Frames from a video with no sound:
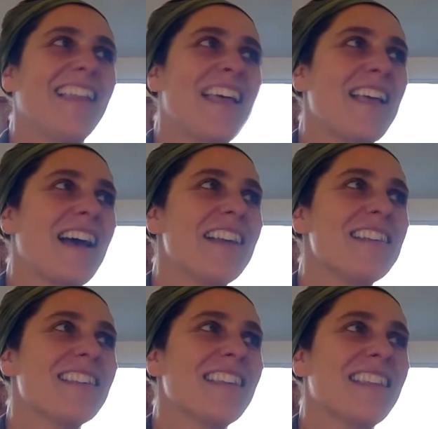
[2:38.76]
and like I
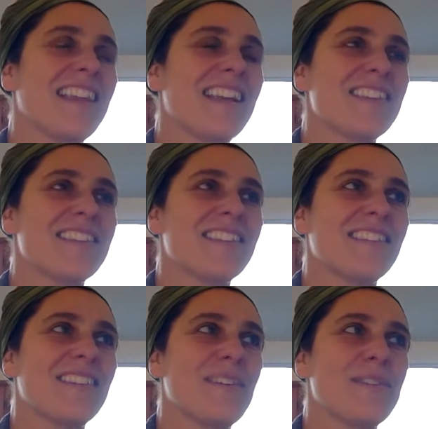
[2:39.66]
just think that's
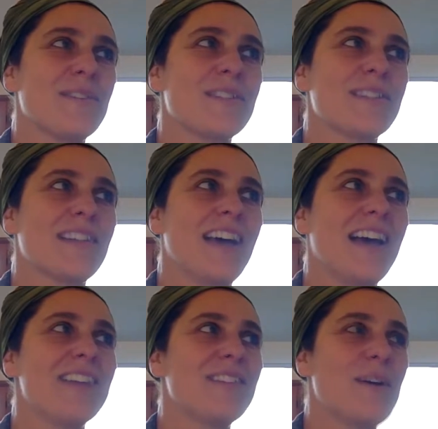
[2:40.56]
just
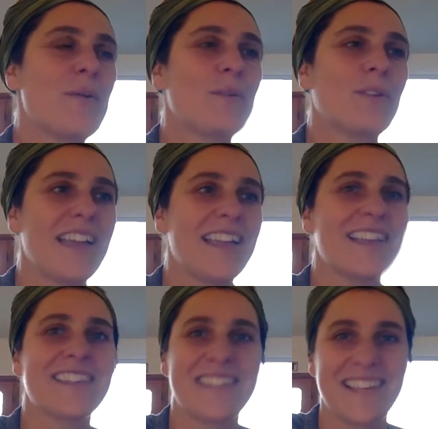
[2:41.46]
I don't like
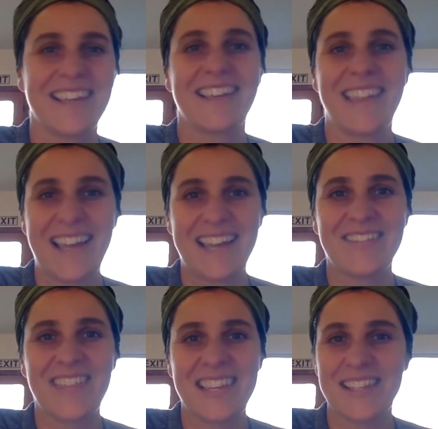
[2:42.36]
seeing that
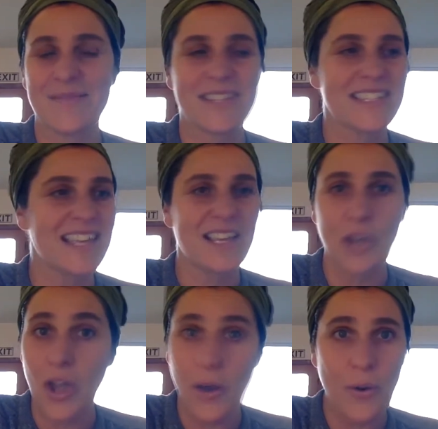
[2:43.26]
because I'm just like,
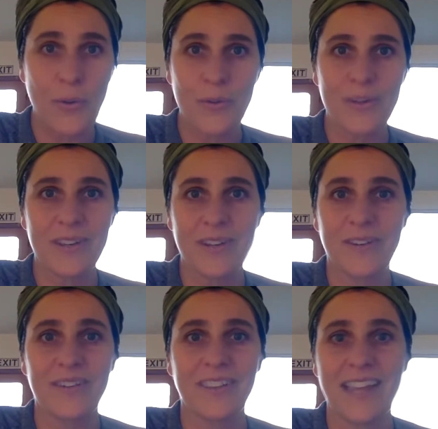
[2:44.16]
no, you
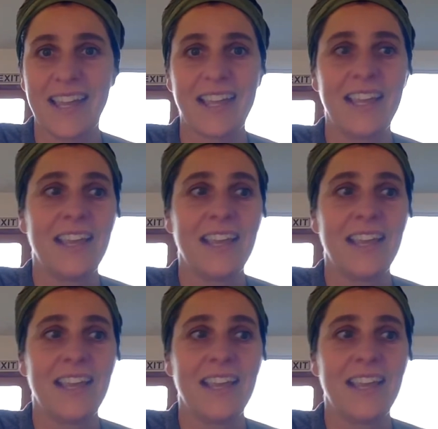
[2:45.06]
know, like